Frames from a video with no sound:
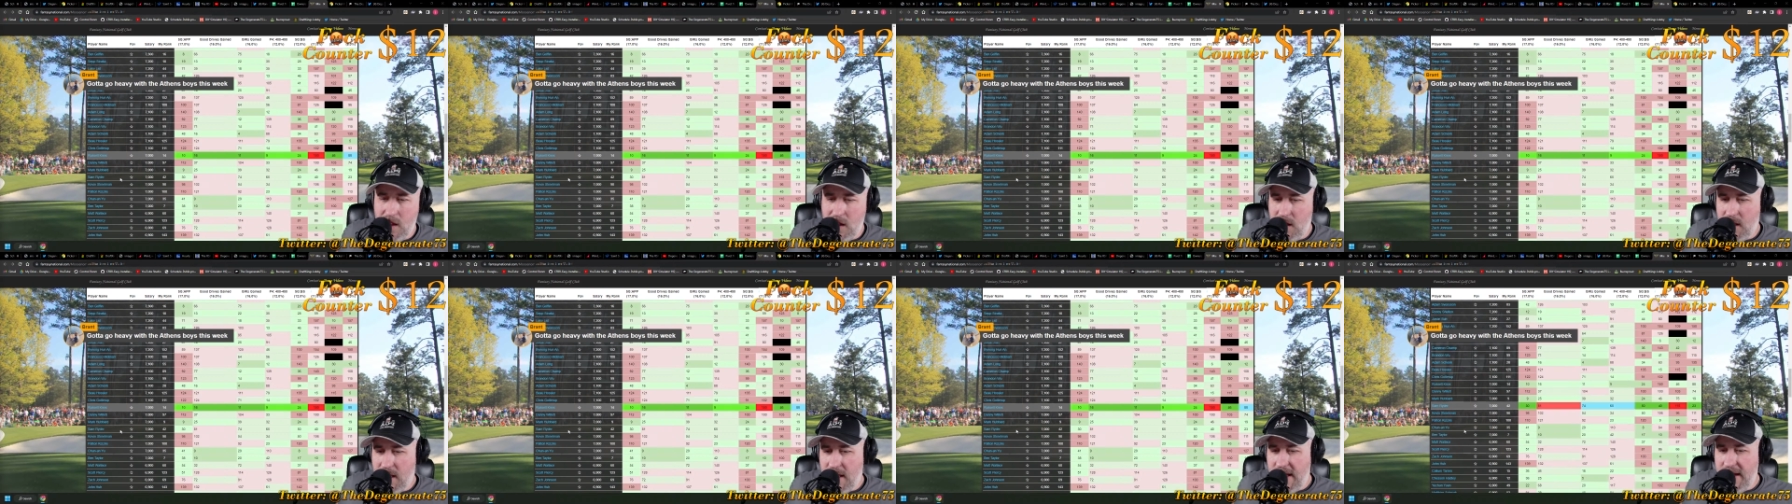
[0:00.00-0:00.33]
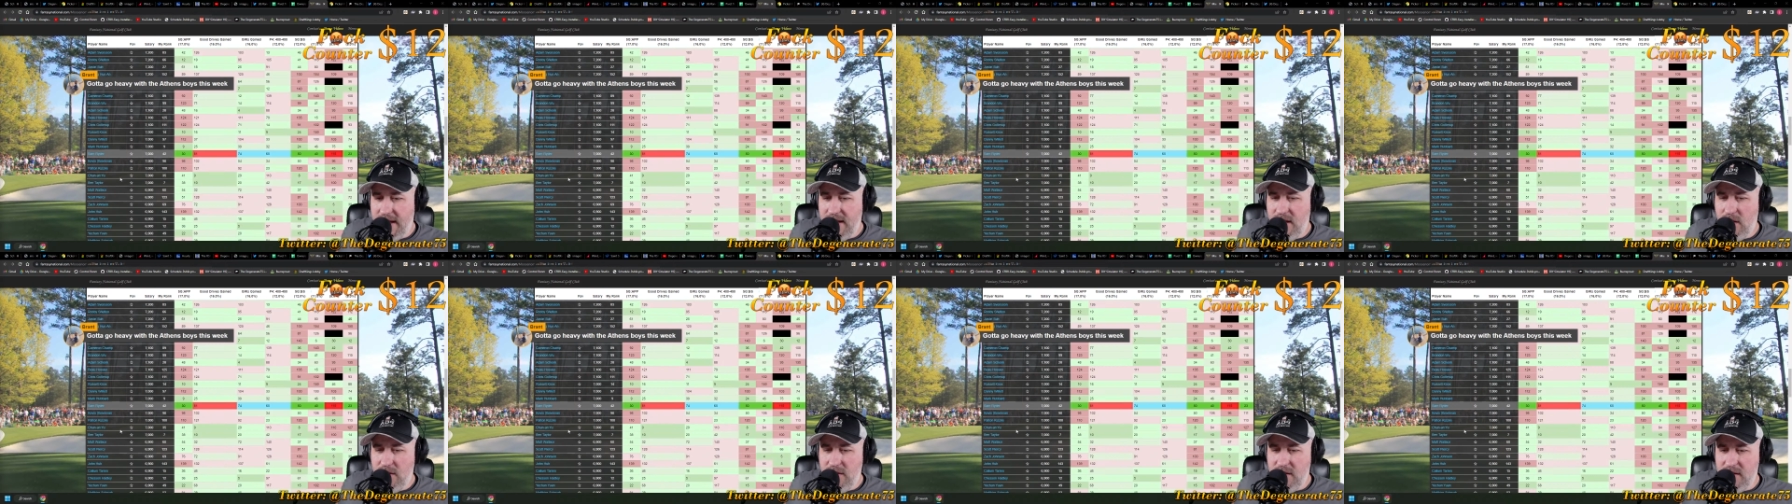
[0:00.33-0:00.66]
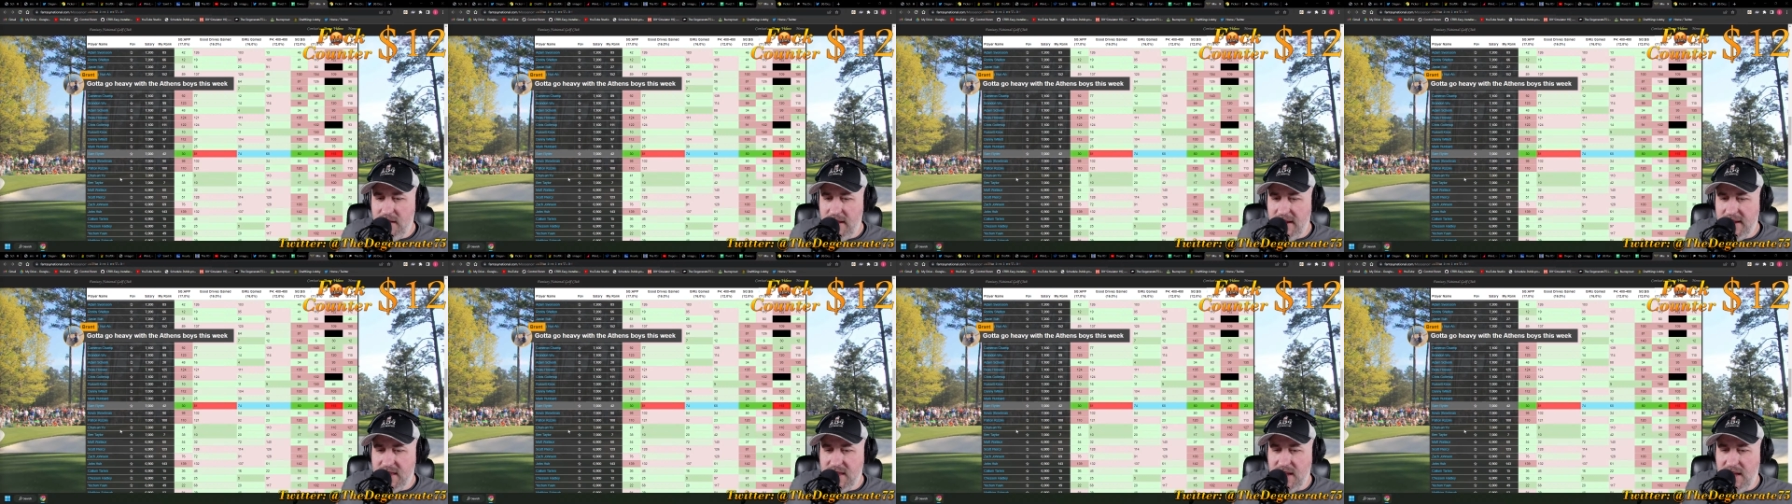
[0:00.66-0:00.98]
I know they're
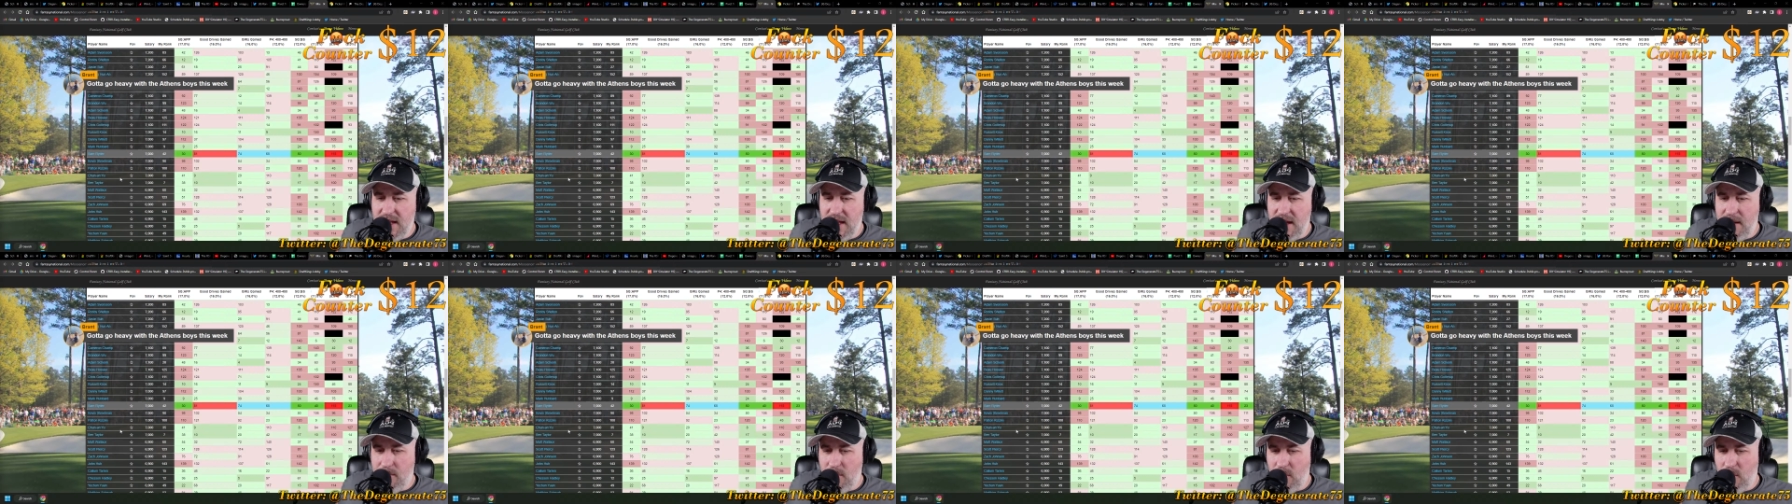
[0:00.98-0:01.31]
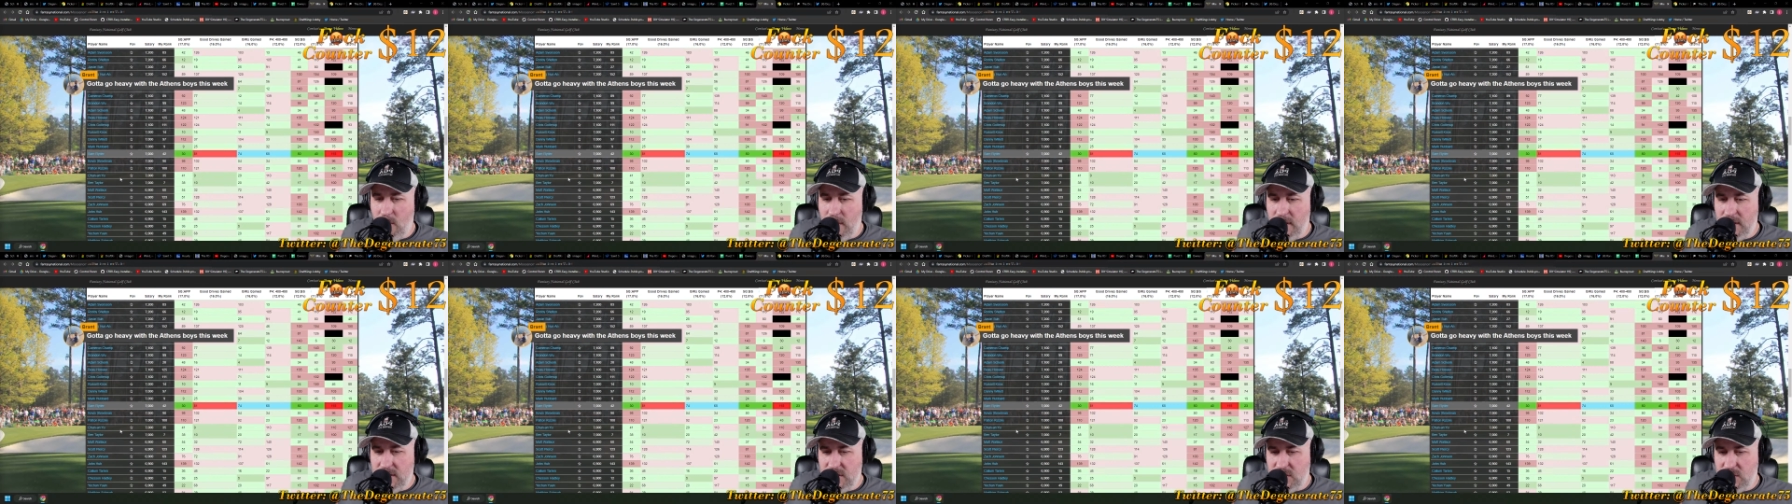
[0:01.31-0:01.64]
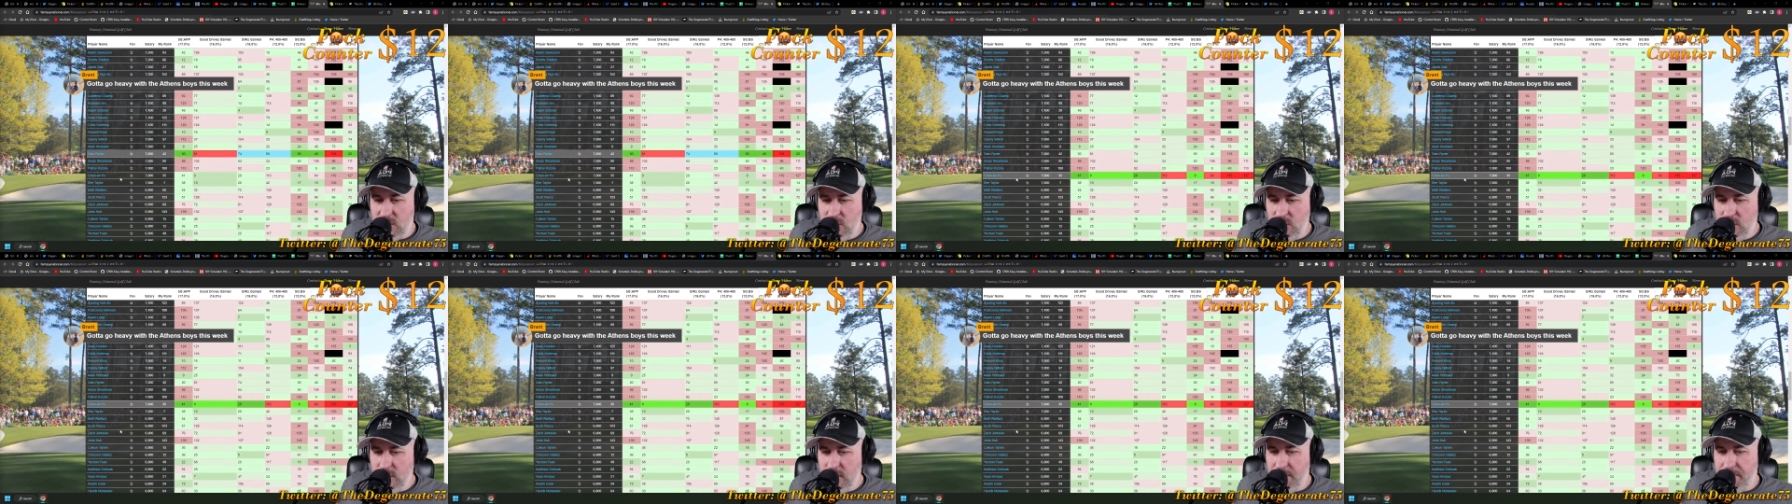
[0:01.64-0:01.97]
like the number one
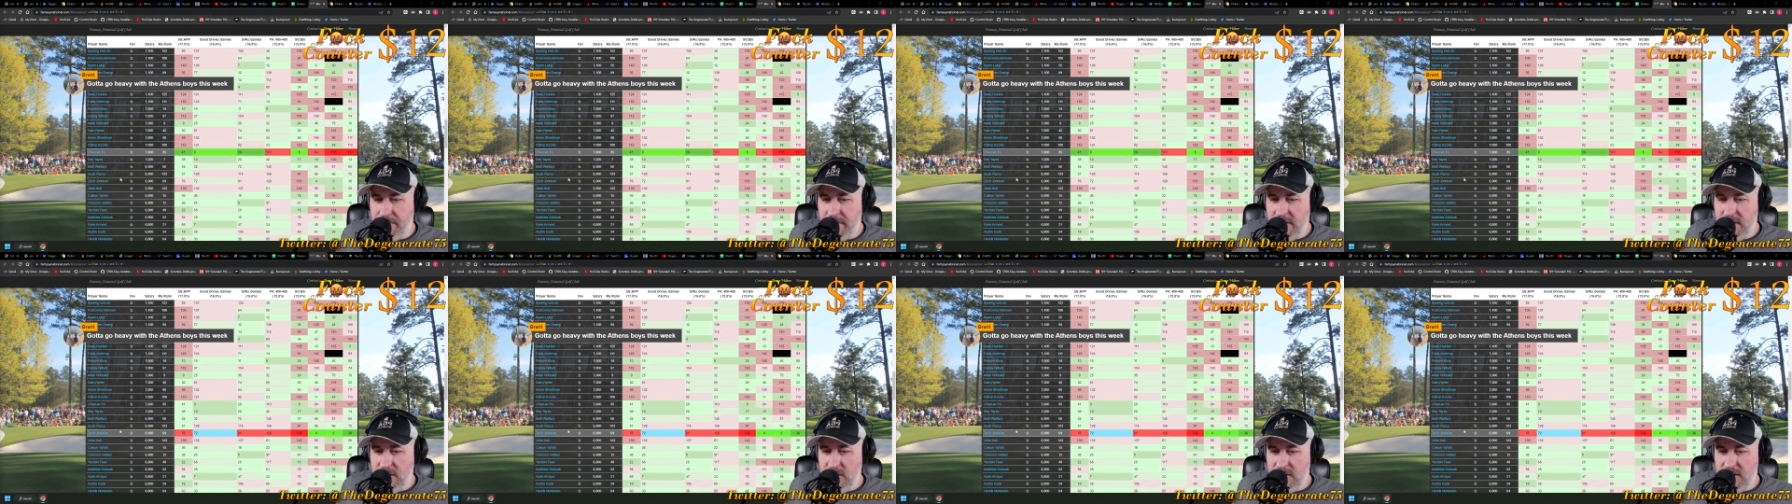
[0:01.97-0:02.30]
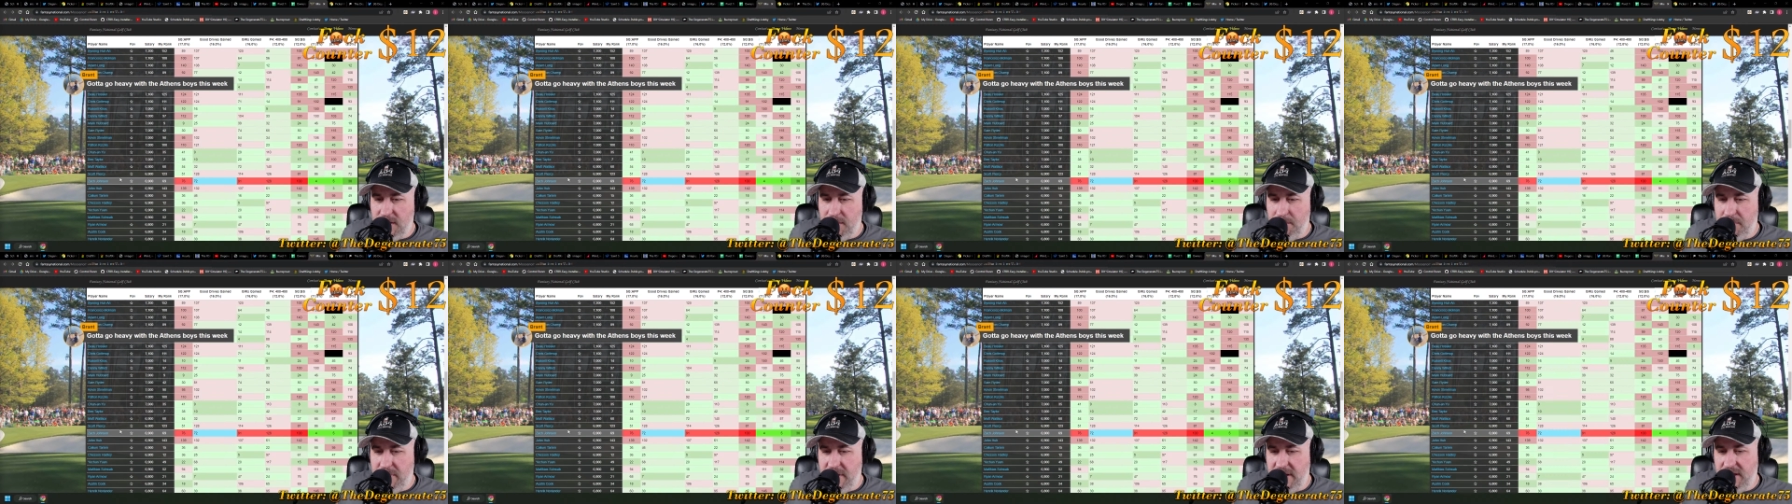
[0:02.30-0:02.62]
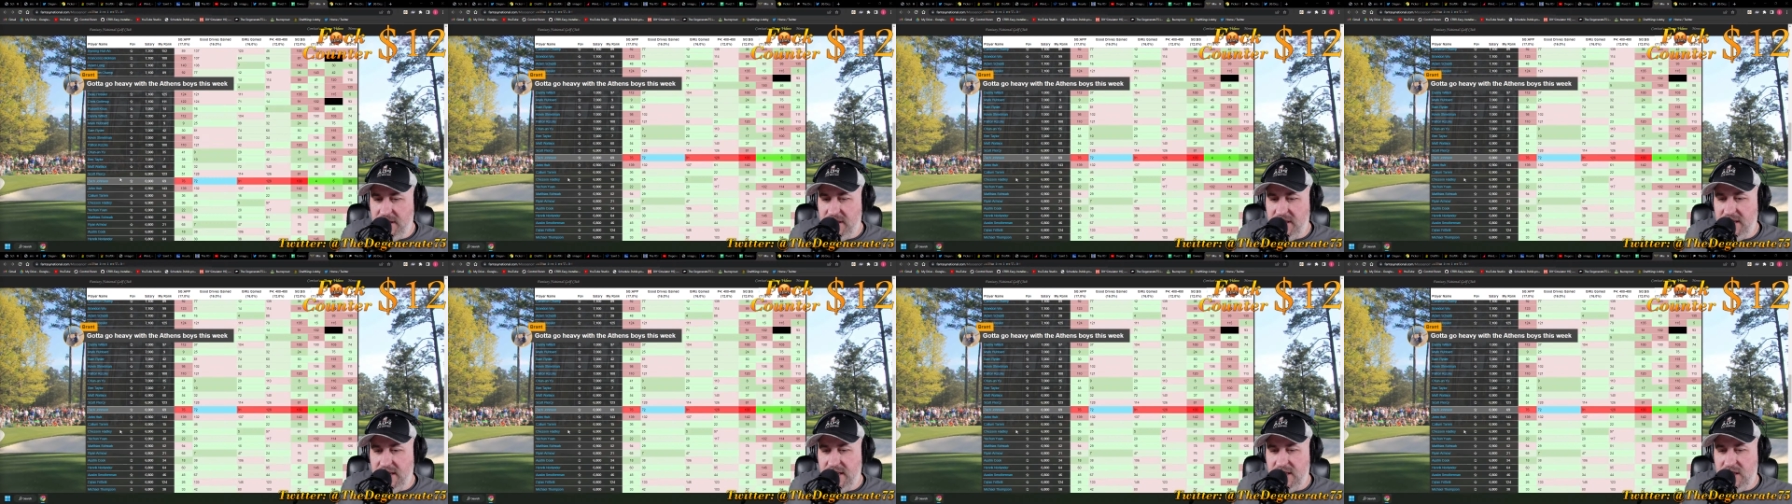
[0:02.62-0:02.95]
school at producing
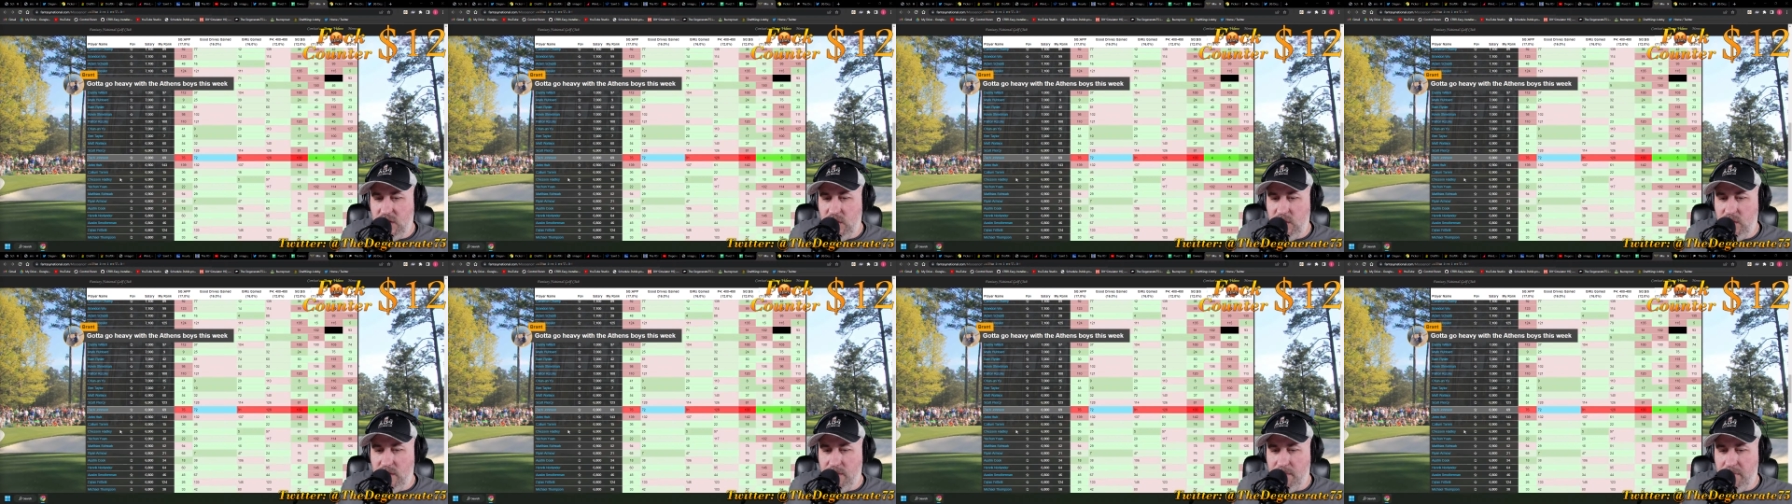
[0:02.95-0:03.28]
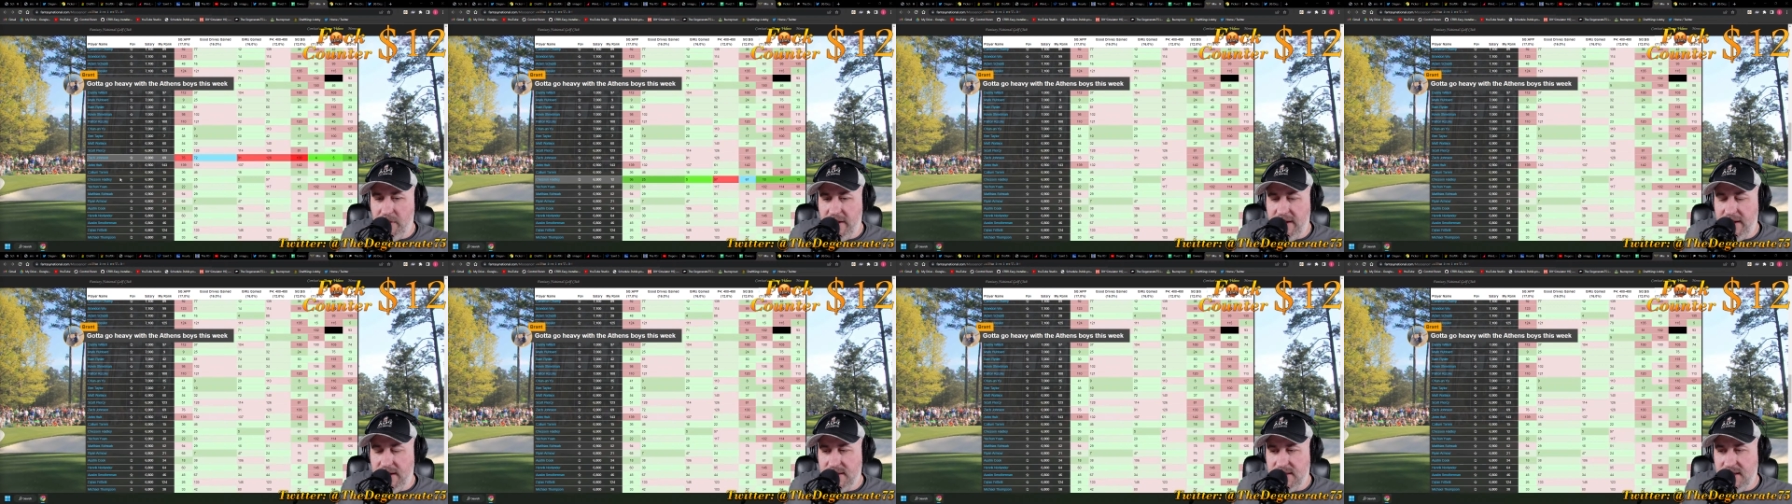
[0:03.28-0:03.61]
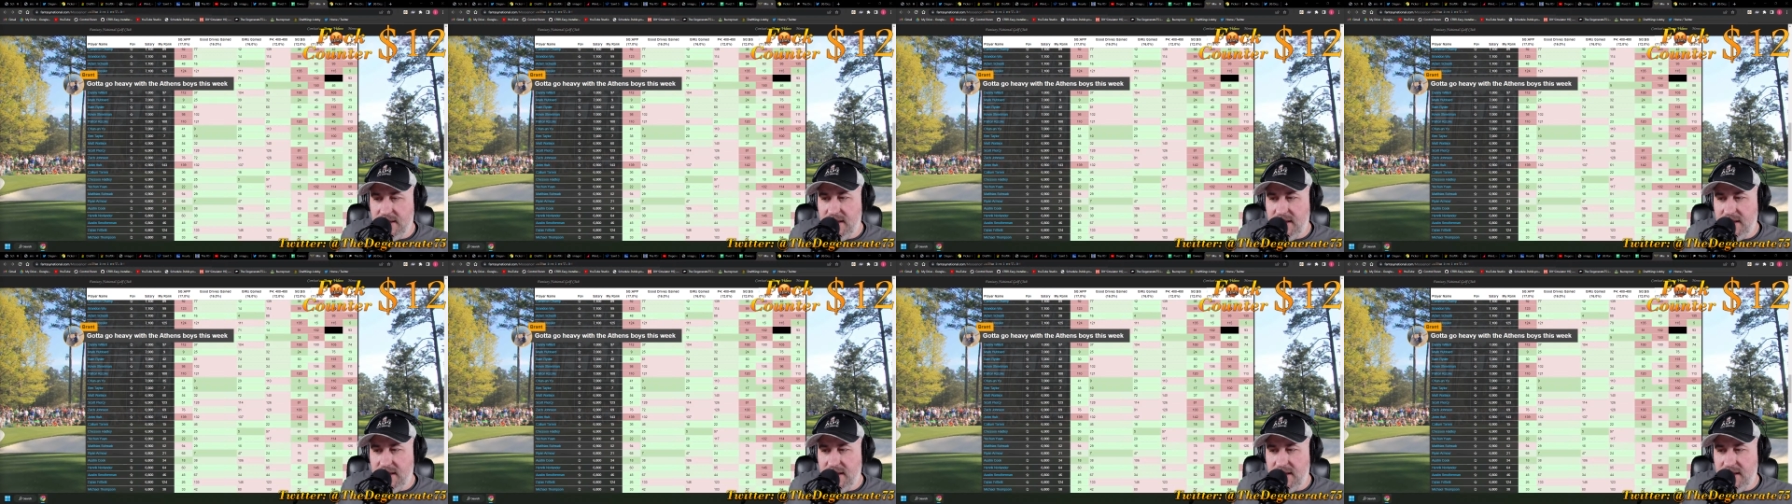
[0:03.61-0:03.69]
PGA Tour players.